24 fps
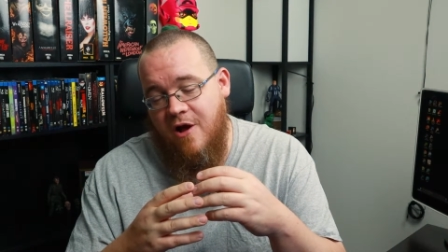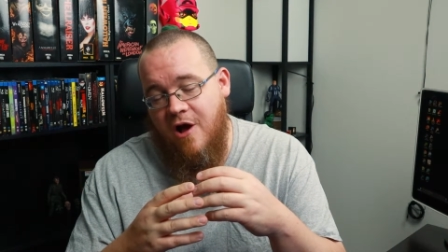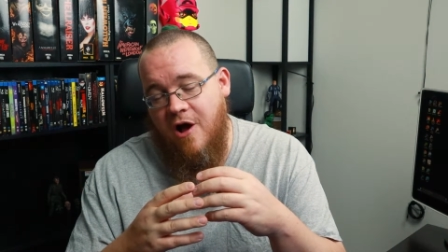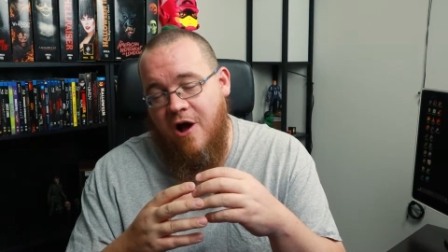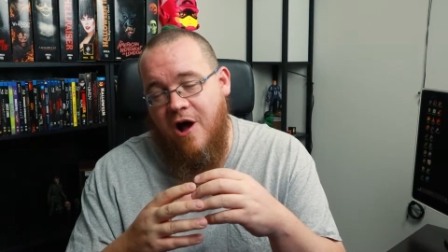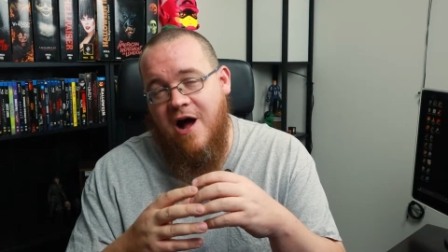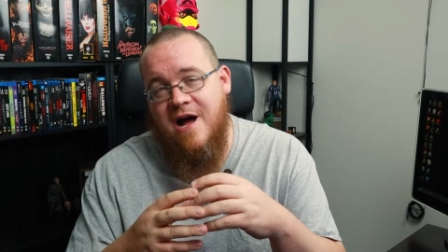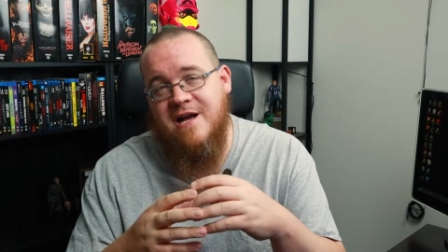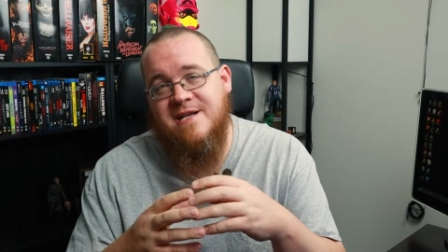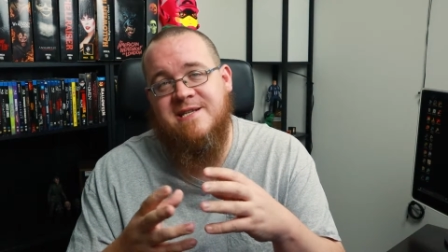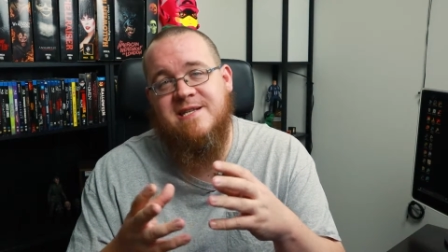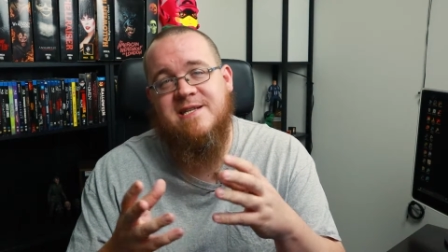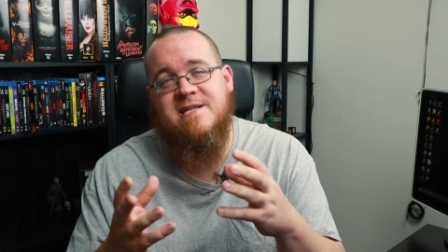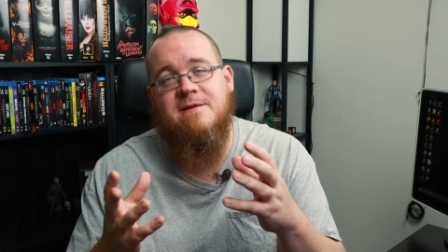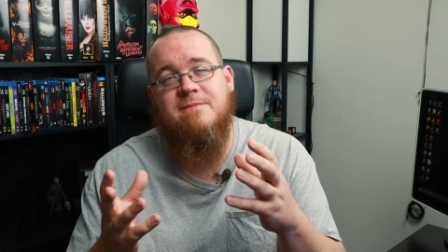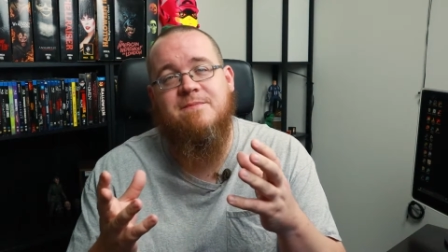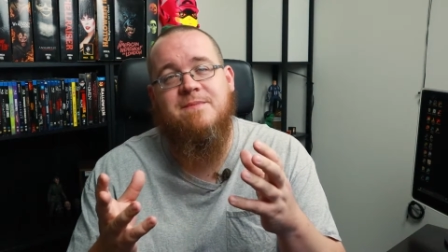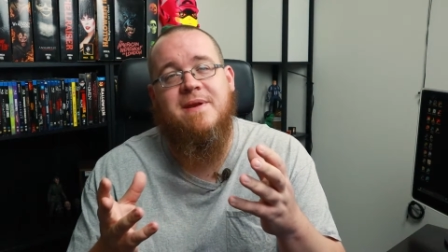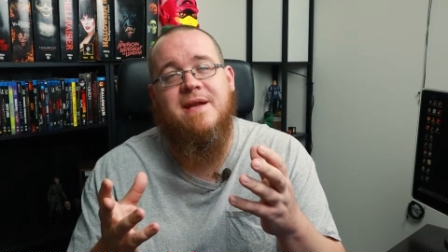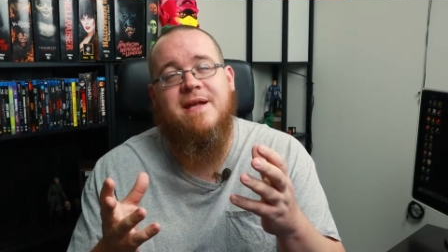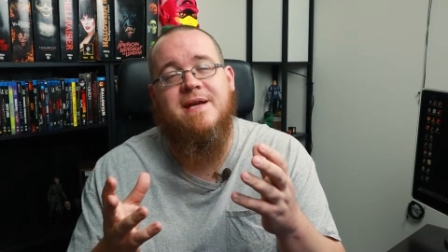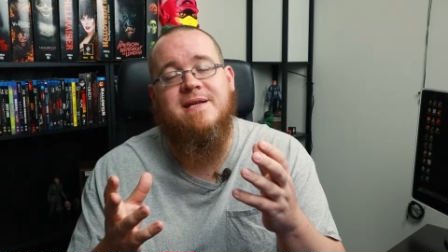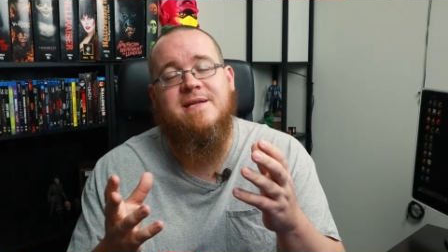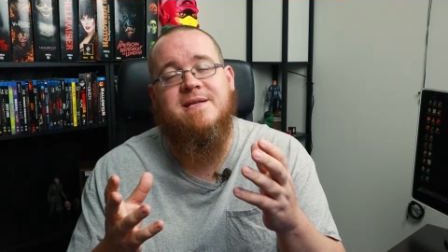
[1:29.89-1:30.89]

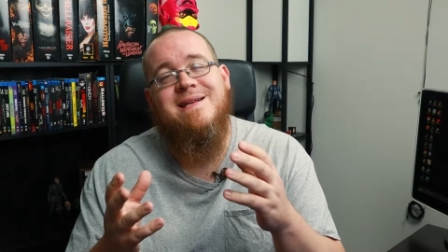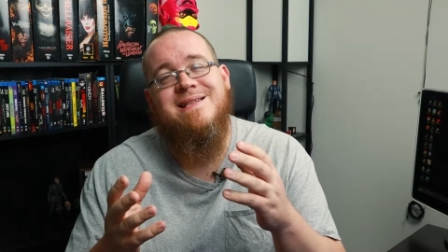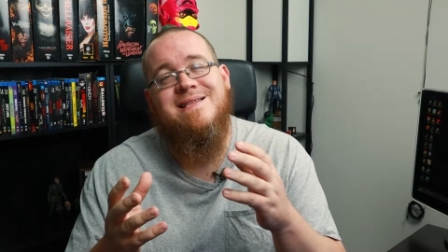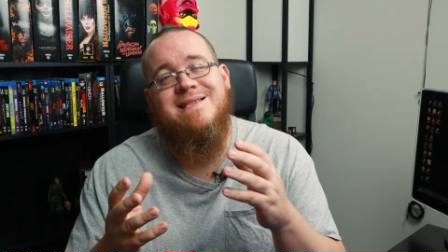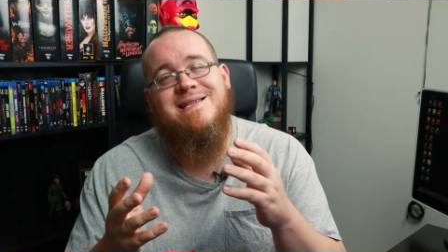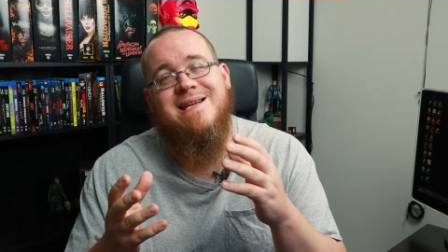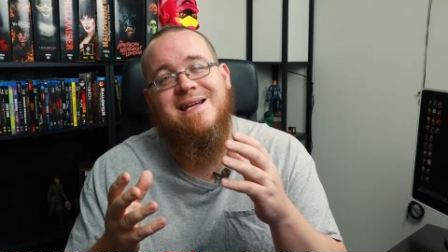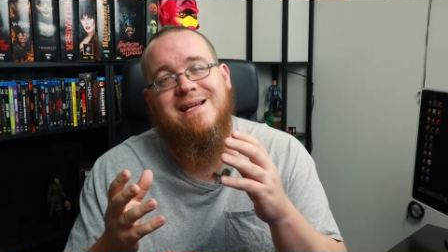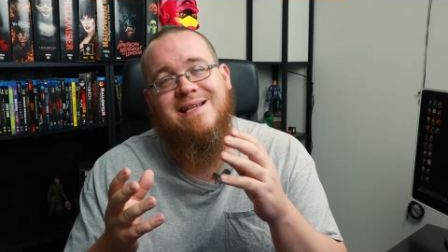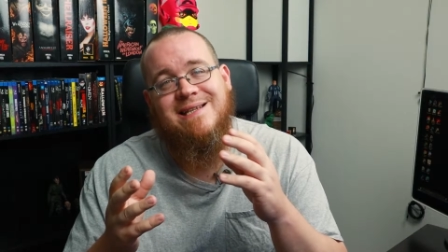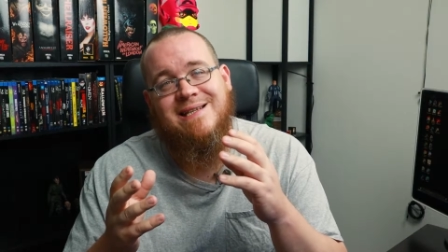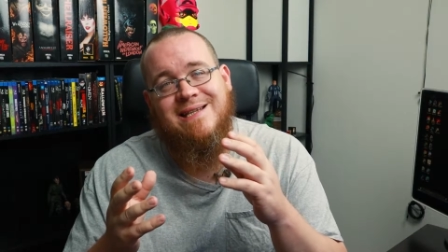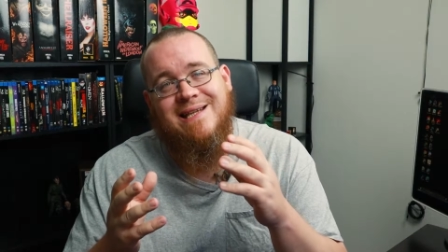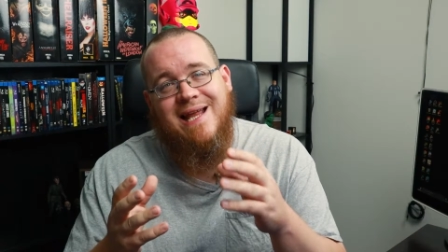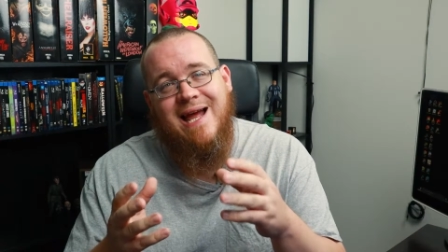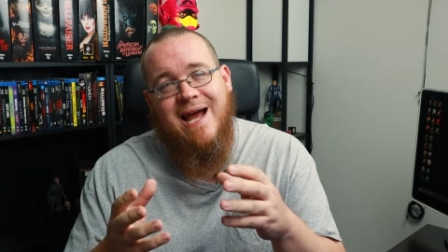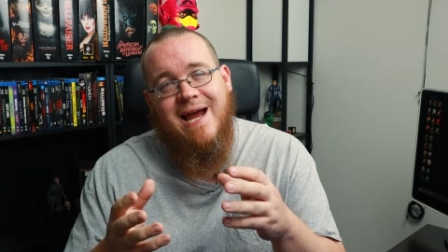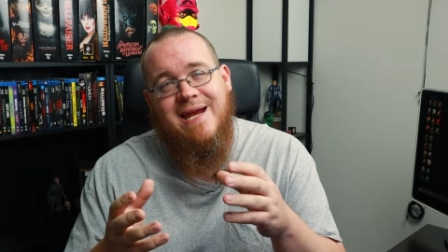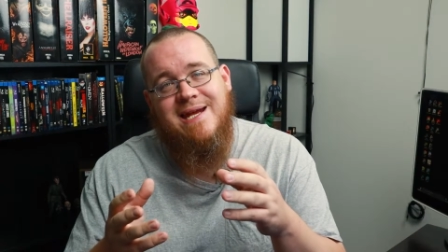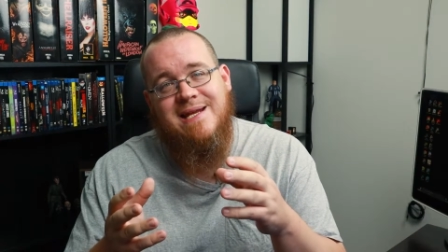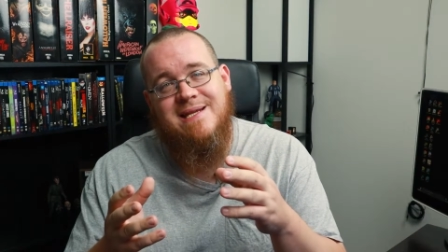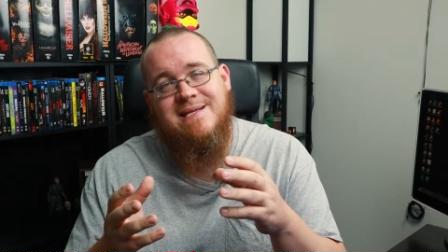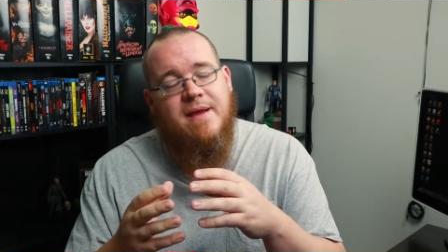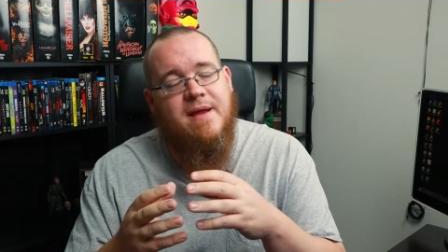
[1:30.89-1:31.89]
awesomeness to
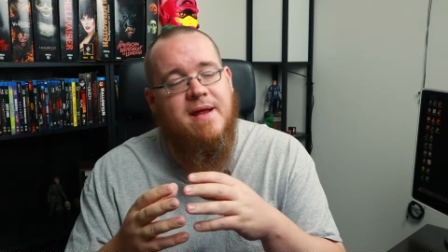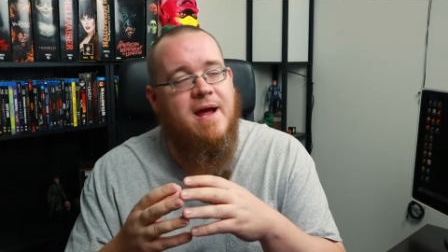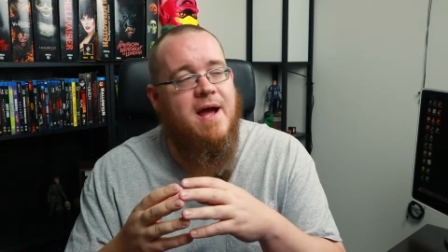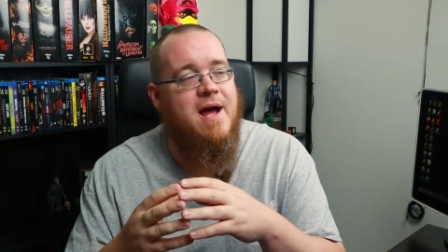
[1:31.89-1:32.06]
light.